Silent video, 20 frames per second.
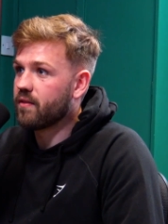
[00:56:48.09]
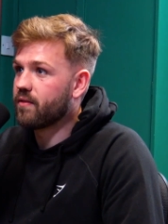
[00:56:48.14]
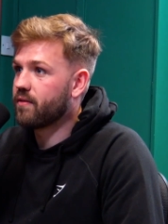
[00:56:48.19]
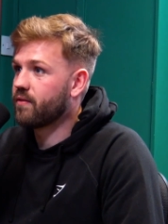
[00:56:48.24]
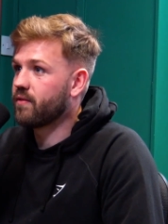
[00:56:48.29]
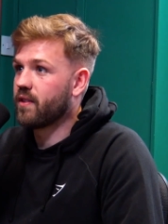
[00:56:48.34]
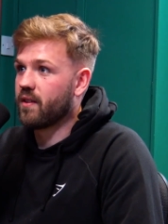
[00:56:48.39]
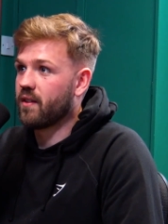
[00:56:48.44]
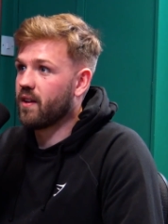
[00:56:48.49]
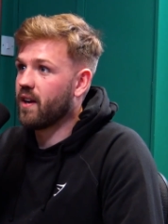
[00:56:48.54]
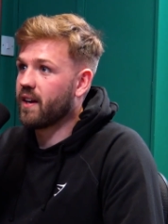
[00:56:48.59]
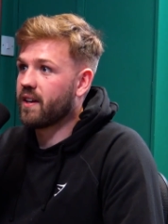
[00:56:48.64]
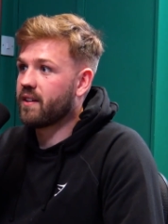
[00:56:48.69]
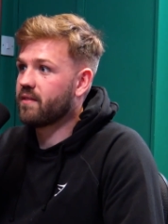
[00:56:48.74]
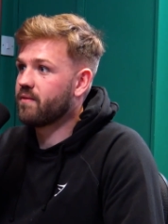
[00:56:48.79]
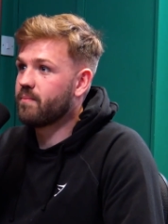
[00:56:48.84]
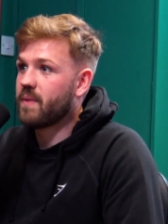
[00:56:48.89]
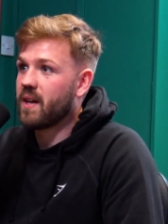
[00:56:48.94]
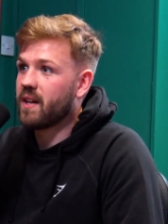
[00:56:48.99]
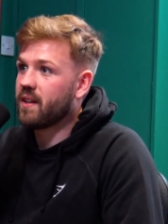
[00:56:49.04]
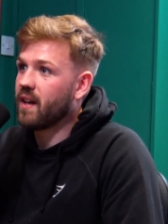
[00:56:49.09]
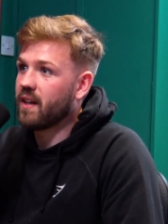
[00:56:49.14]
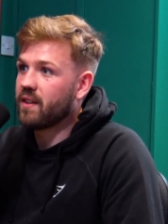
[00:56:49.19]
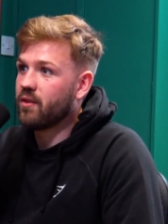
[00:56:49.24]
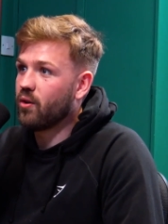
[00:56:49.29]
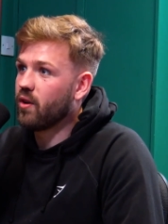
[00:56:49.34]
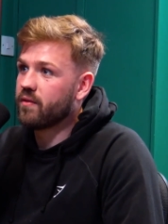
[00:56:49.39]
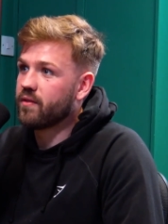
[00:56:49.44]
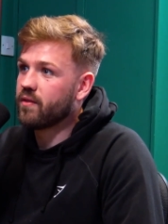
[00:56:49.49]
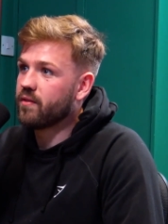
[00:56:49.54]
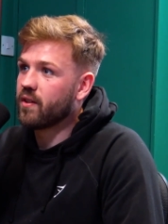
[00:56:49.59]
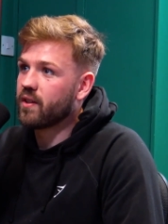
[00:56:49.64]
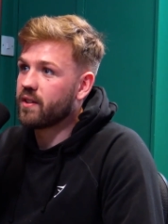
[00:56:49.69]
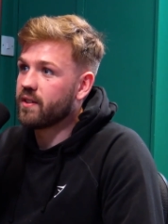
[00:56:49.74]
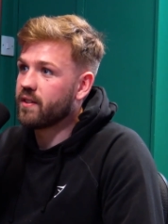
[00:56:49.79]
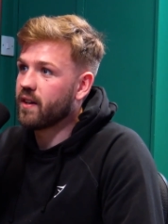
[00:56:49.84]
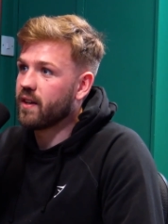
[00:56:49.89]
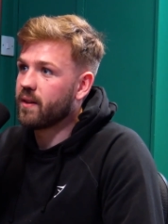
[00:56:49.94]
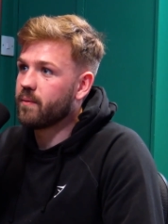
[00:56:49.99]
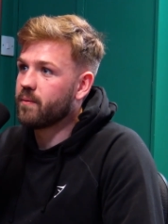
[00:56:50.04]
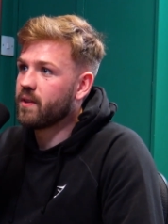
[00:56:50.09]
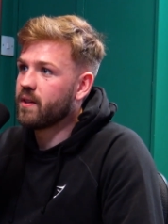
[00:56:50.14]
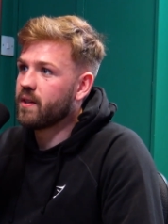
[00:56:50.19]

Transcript: Yeah, They're like mate, I don't have a fucking time. time.